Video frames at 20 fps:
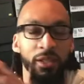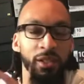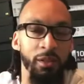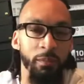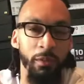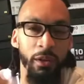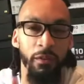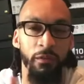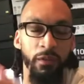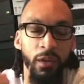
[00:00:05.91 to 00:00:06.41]

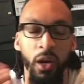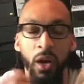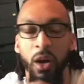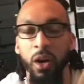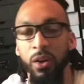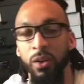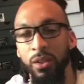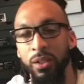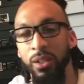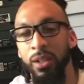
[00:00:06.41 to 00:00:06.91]
Smith
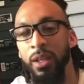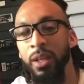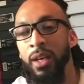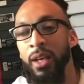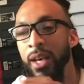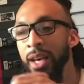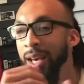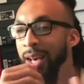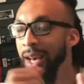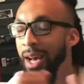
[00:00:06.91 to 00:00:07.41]
Vlogs,
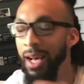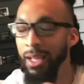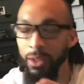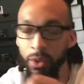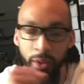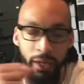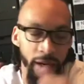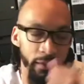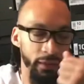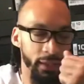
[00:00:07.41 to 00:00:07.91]
I do
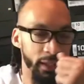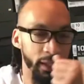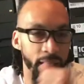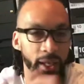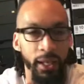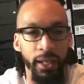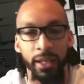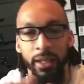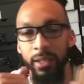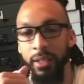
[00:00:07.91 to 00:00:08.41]

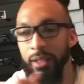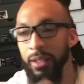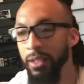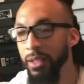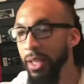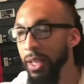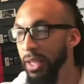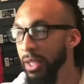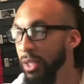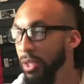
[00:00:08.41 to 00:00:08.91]
everything,
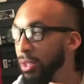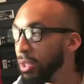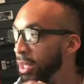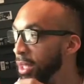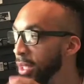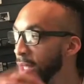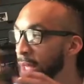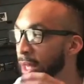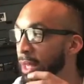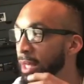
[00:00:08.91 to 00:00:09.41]
sneakers,
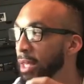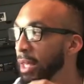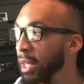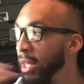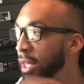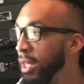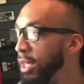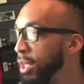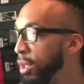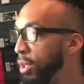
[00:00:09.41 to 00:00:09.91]
and
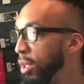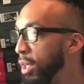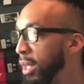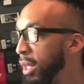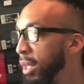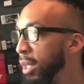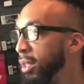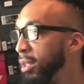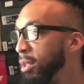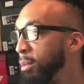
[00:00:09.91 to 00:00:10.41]
a little
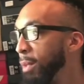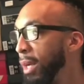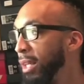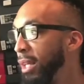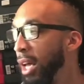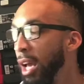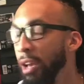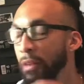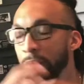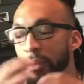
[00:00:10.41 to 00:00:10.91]
look into my
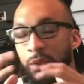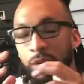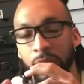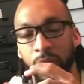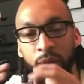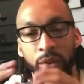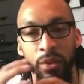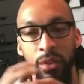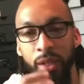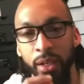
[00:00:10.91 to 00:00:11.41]
life on
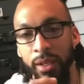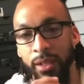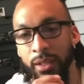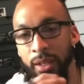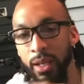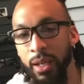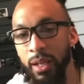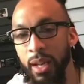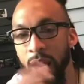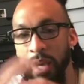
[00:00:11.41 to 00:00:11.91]
certain things that
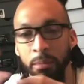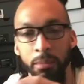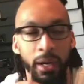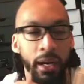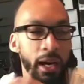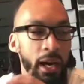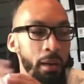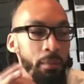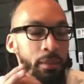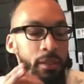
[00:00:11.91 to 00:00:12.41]
I like, my
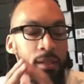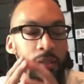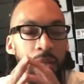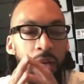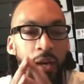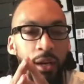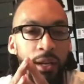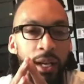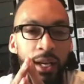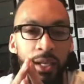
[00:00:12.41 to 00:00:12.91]
hobbies and
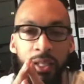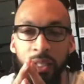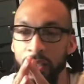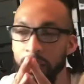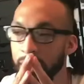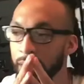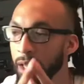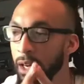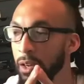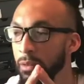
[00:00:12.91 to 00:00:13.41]
all that good
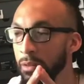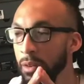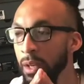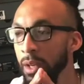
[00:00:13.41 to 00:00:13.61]
stuff.